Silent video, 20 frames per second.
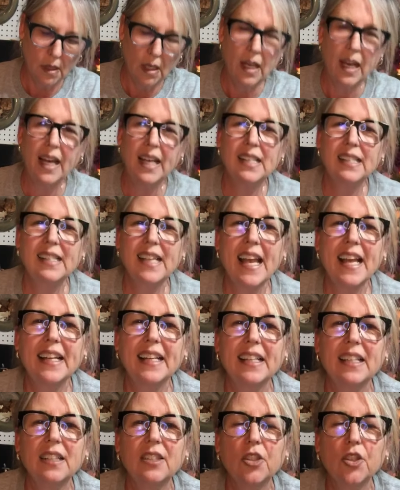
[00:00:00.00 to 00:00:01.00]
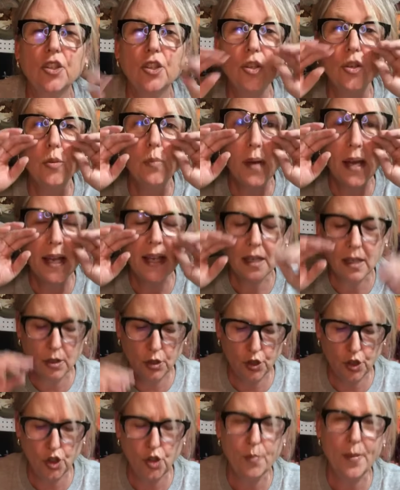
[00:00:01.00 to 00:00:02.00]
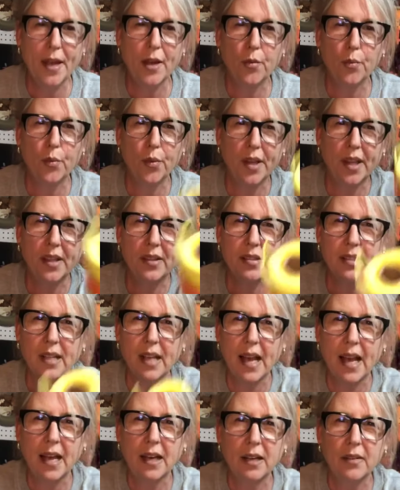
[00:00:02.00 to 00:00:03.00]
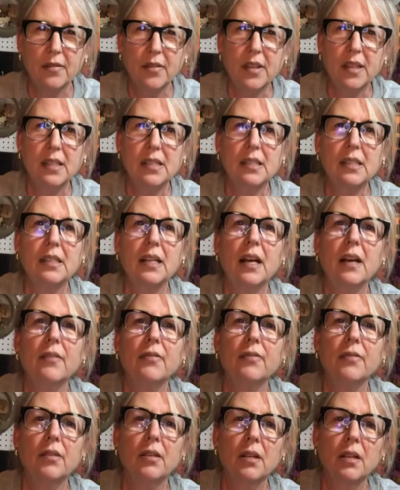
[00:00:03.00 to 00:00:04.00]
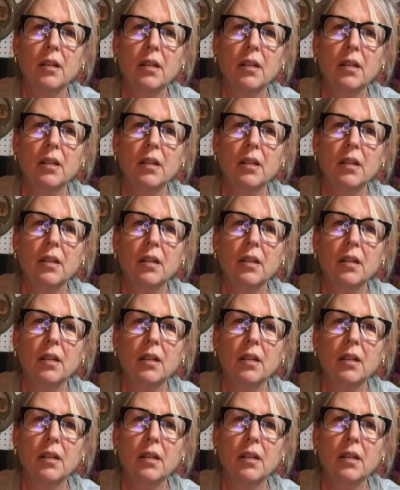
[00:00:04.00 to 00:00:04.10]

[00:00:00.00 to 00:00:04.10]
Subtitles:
Hey Sandy, do you make wreaths out of this stuff?